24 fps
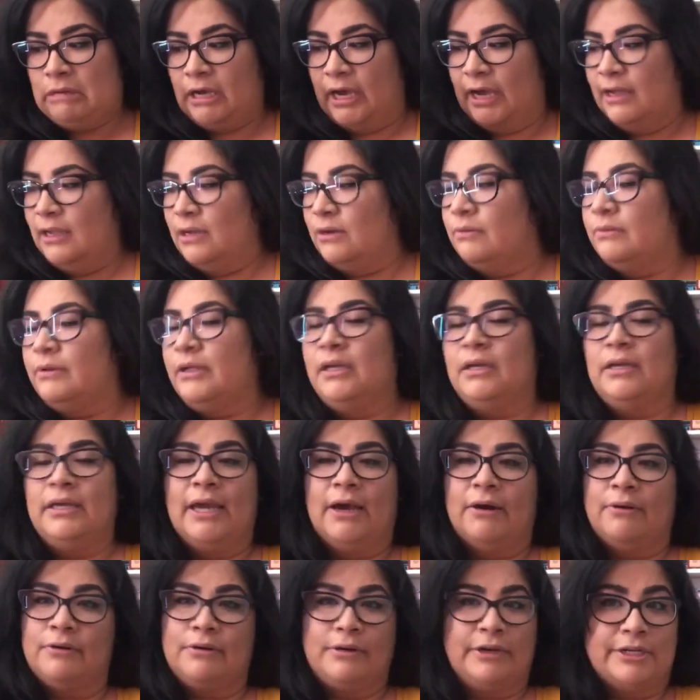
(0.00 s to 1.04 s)
I don't
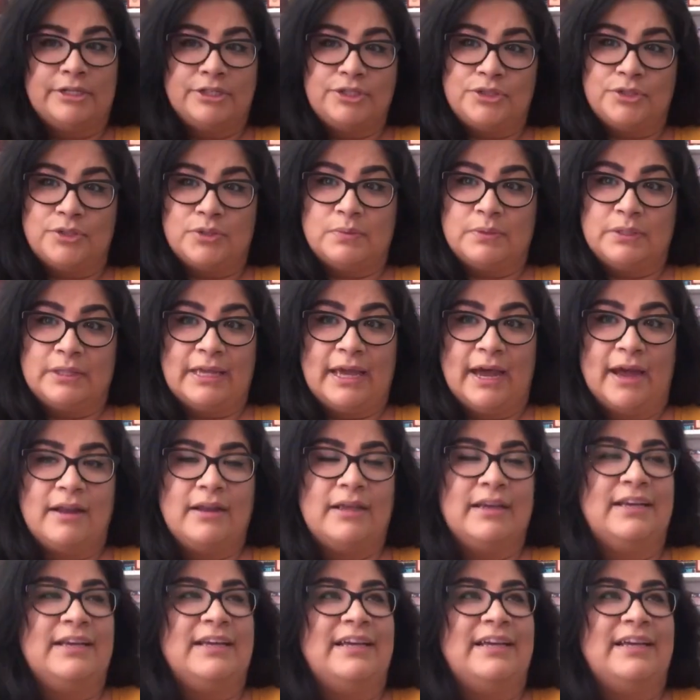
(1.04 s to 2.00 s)
encounter issues with that.